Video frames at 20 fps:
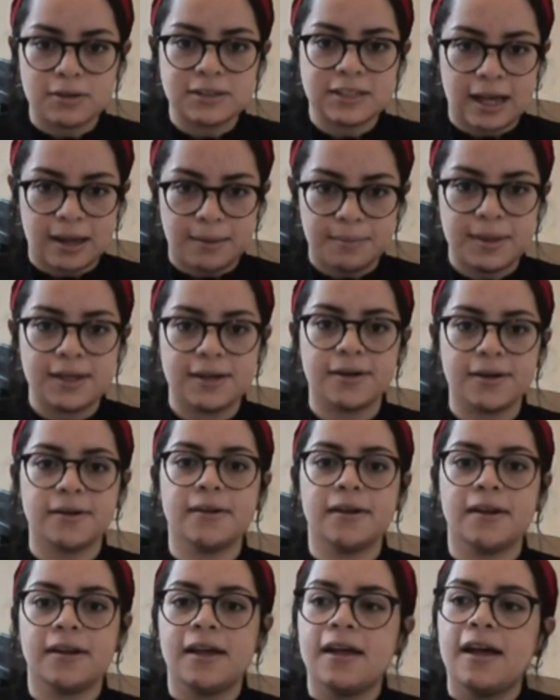time here,
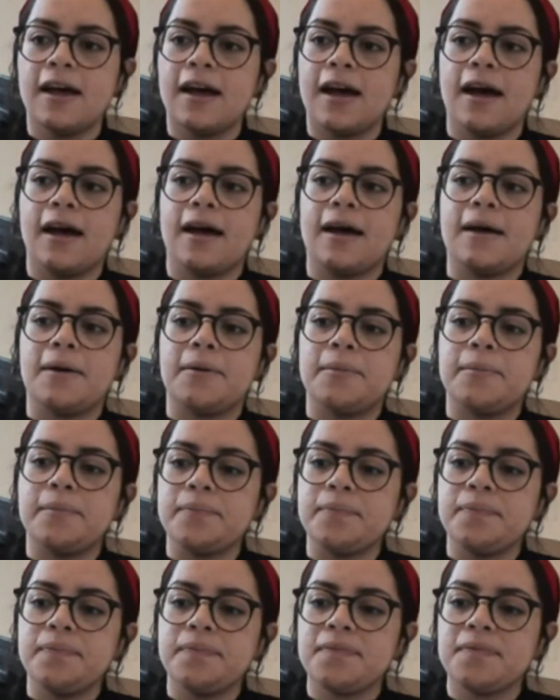
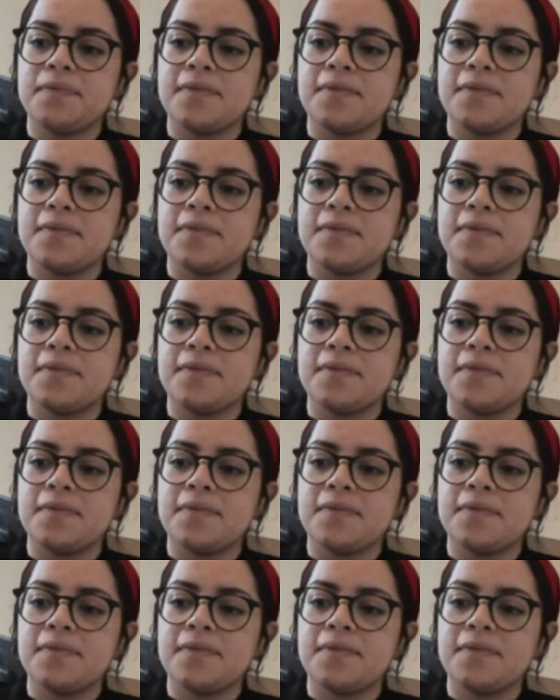um,